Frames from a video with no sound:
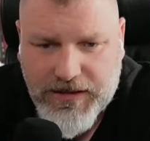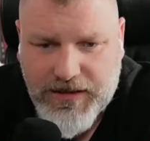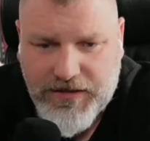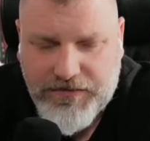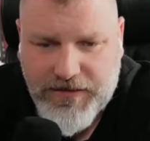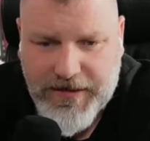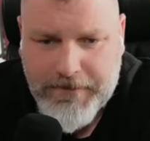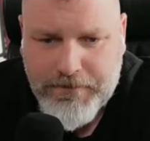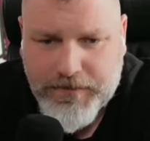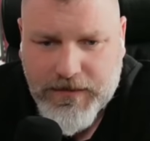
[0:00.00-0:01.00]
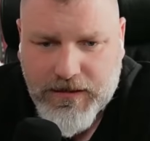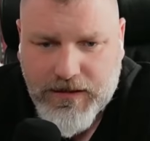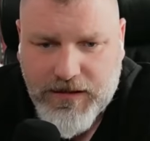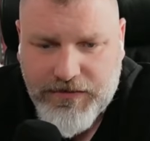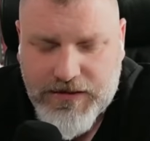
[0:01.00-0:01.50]

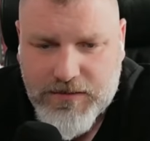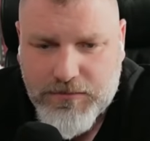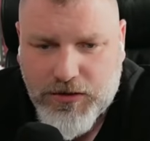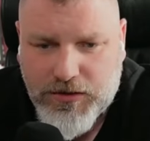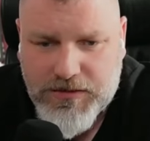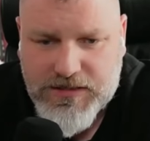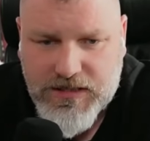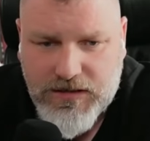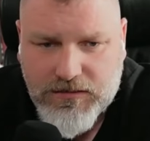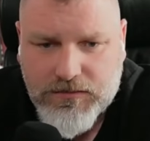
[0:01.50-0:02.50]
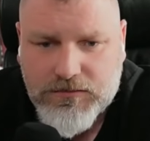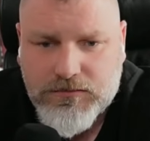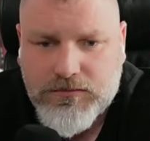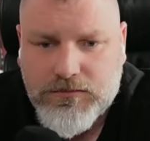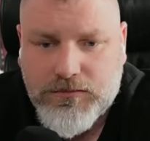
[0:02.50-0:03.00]
he didn't blow the whistle,
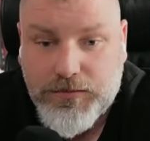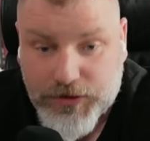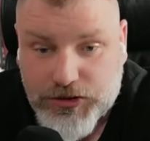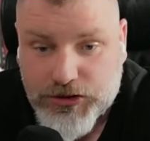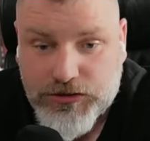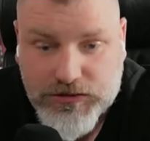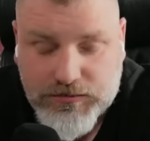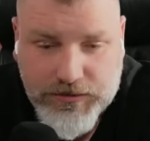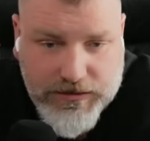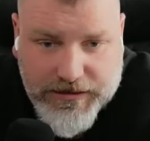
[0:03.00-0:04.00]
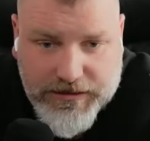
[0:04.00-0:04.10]
but he shouldn't. But